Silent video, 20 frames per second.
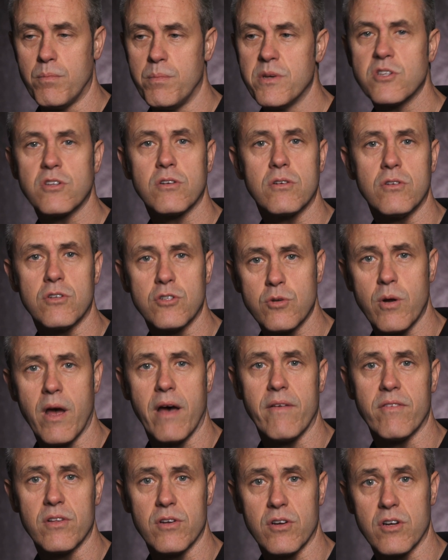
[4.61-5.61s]
mystical
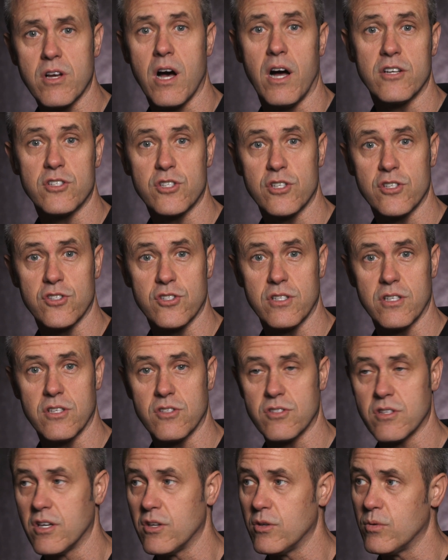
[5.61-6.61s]
traveler
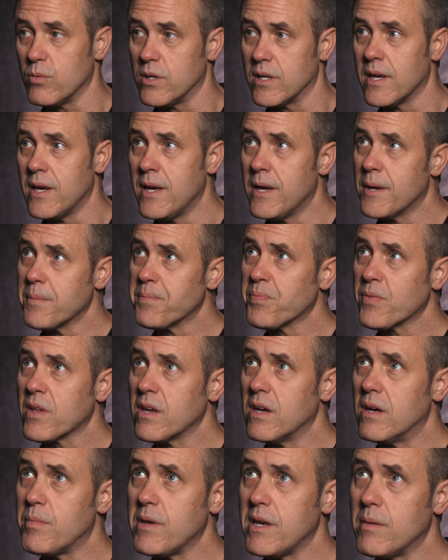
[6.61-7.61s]
consciousness, that you would
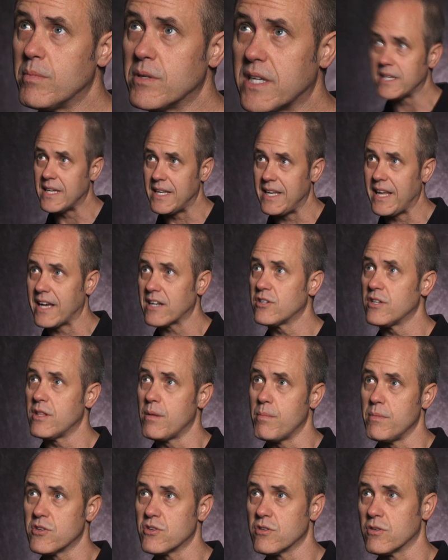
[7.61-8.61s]
uh, be able to connect to the
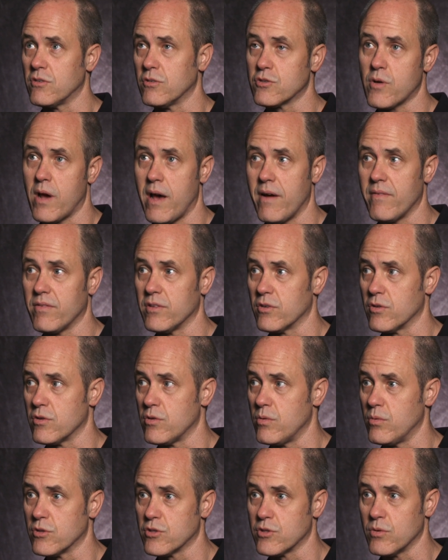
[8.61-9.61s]
mystical traveler who
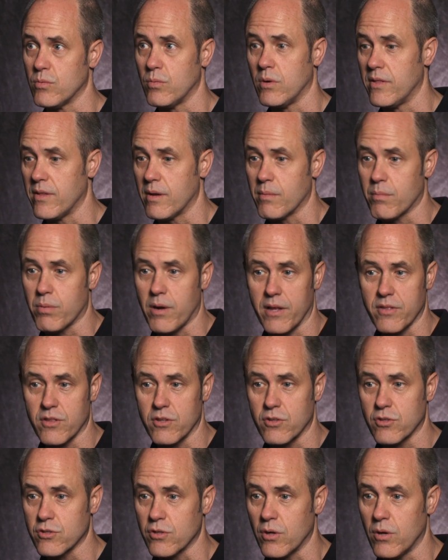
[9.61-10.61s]
was the one that brought the
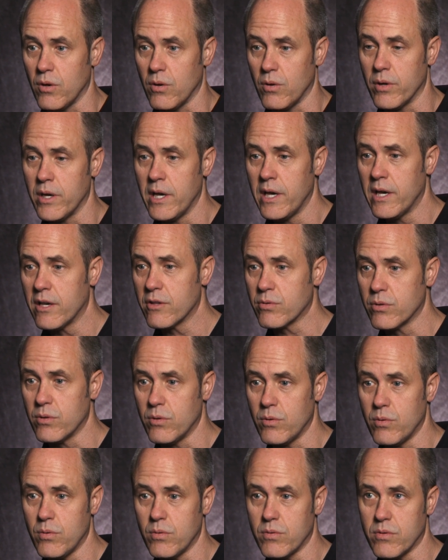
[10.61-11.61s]
soul
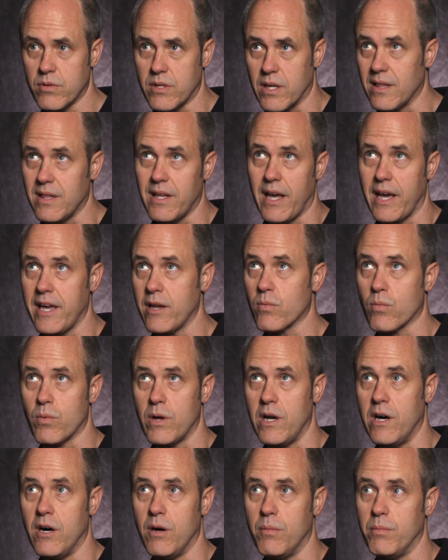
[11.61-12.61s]
through the light
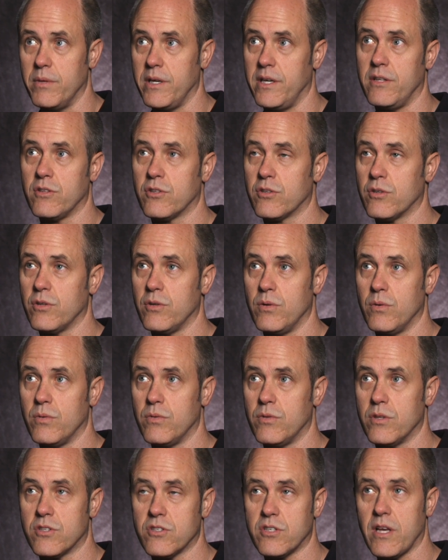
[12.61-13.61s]
realm into
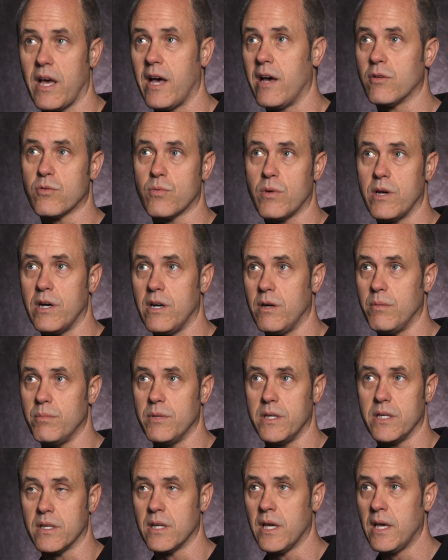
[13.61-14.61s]
the sound realm.
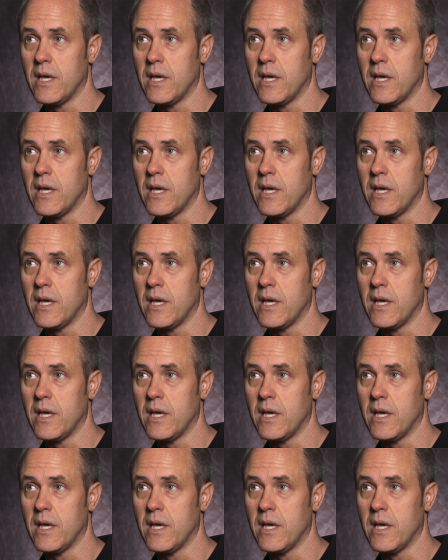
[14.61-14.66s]
And,